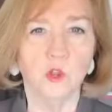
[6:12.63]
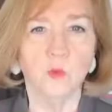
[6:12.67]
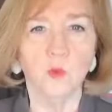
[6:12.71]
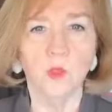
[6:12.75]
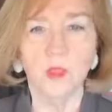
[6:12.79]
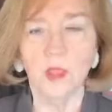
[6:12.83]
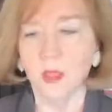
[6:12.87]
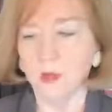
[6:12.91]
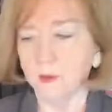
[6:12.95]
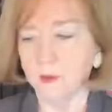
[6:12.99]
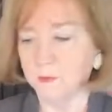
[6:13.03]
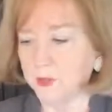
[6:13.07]
we
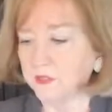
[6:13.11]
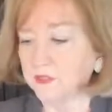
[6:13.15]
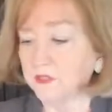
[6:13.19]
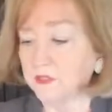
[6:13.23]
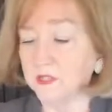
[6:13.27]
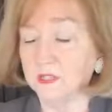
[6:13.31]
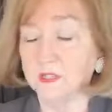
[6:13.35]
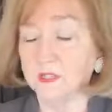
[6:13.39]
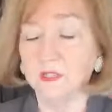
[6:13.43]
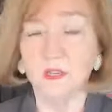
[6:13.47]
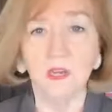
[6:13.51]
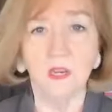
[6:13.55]
had about
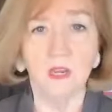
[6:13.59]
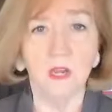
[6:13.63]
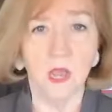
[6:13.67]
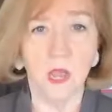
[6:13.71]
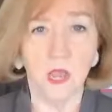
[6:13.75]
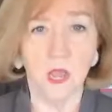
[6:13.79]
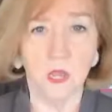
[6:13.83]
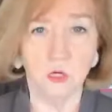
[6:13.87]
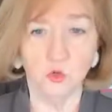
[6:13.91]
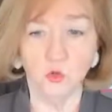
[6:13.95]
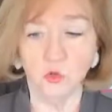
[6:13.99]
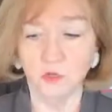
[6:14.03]

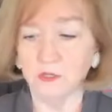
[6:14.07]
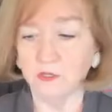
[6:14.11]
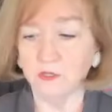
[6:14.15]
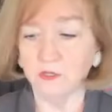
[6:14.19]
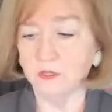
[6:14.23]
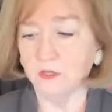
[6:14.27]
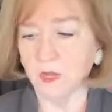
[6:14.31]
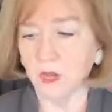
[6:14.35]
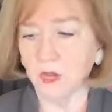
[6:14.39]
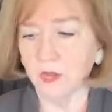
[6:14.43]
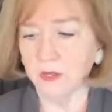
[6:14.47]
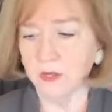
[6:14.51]
1,600
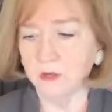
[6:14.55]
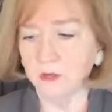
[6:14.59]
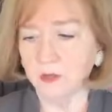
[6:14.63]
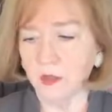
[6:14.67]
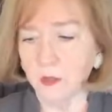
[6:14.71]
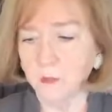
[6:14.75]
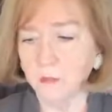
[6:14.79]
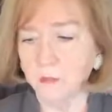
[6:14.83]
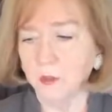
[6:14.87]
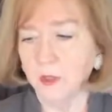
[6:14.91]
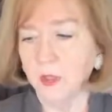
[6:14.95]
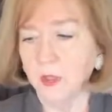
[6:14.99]
signed
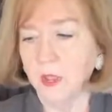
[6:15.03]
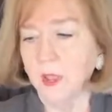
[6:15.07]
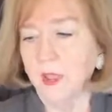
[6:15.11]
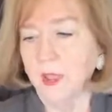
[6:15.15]
up.